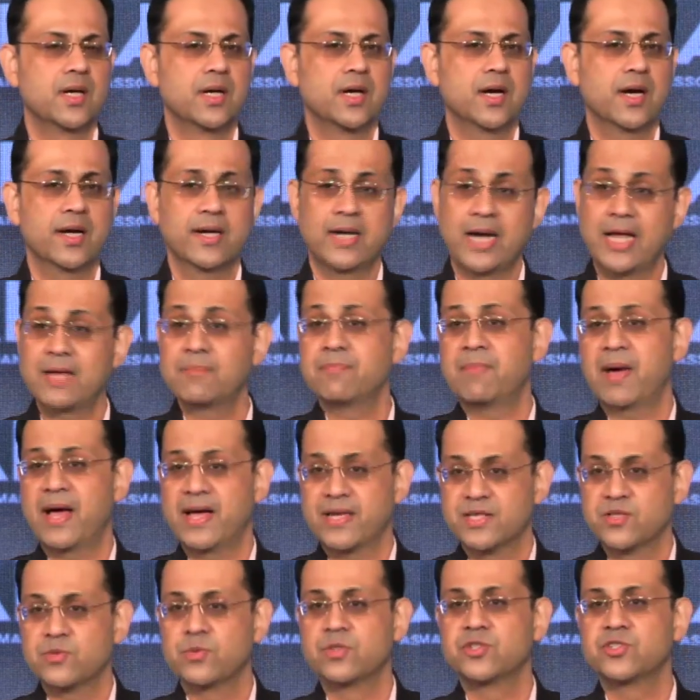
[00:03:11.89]
unlike
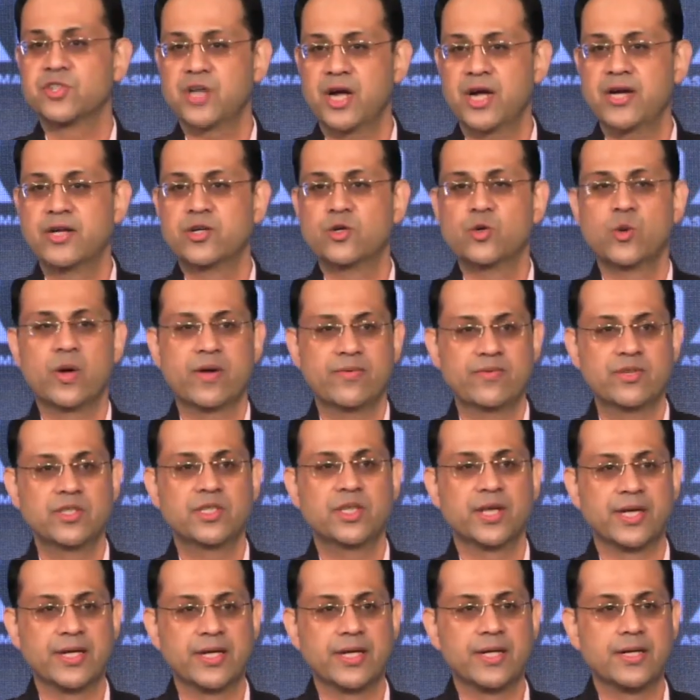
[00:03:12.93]
banks which try and do
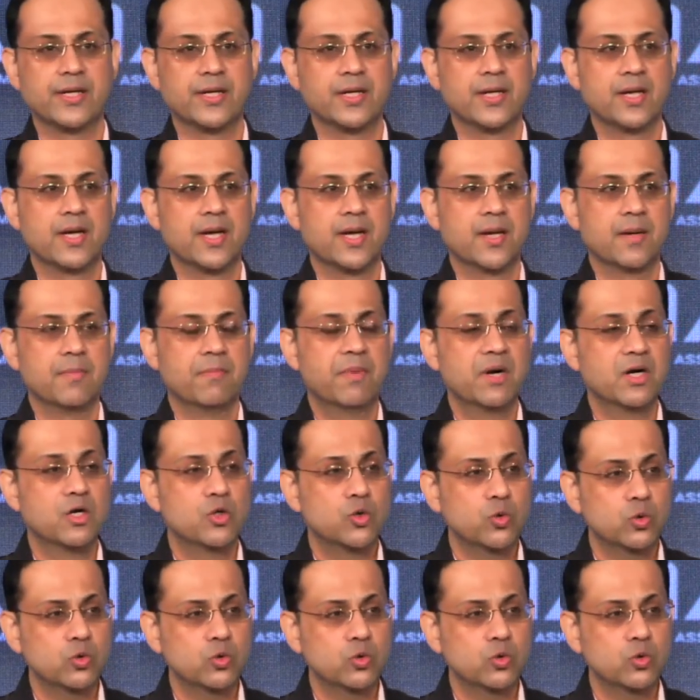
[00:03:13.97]
everything, but do